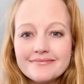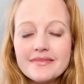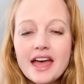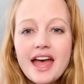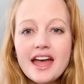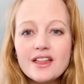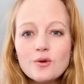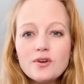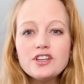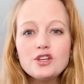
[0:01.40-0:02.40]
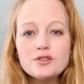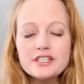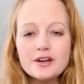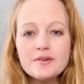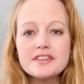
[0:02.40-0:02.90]
Hey, Lauren Hughes
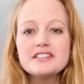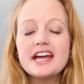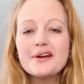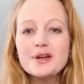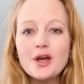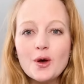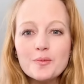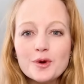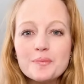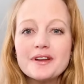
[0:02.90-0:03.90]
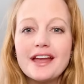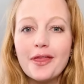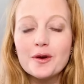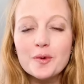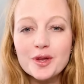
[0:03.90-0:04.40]
here with Integrity Home Group and
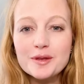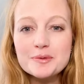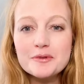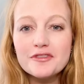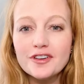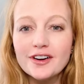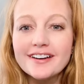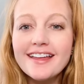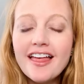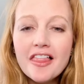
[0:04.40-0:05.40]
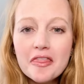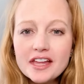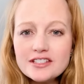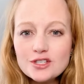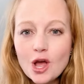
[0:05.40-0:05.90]
Keller Williams Preferred.
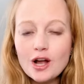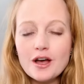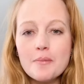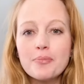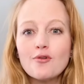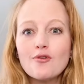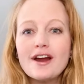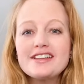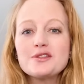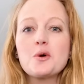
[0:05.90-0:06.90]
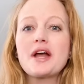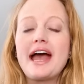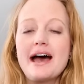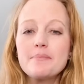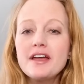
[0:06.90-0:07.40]
Let's talk appraisal
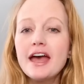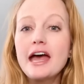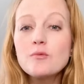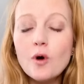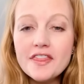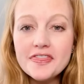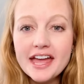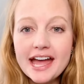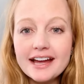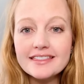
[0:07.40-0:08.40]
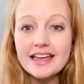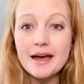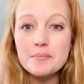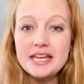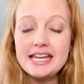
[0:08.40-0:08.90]
gap and what in the heck
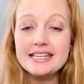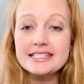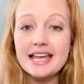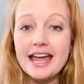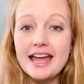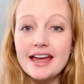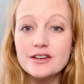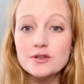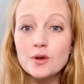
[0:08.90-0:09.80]
that means and